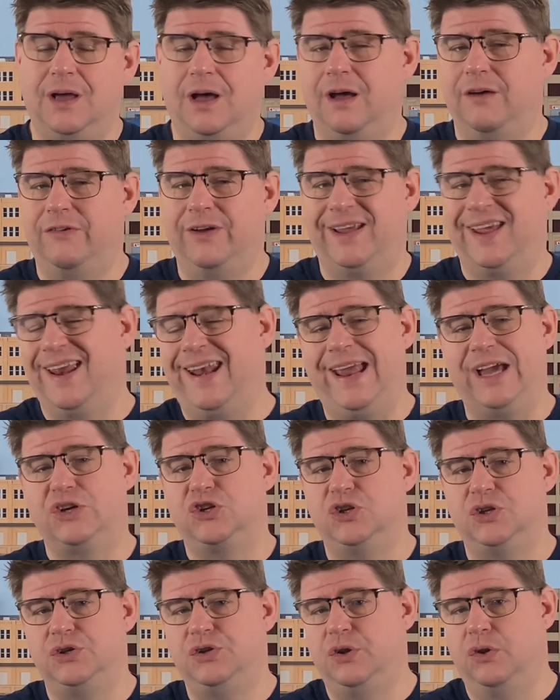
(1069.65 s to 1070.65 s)
of a
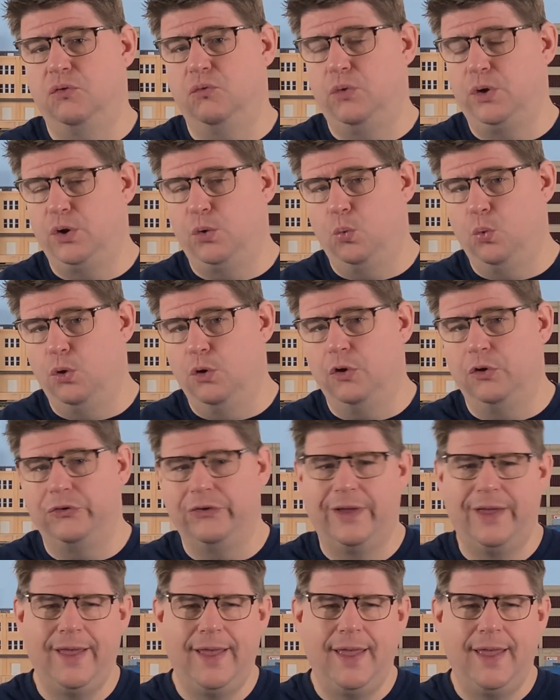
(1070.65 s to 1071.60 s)
connection to the real world.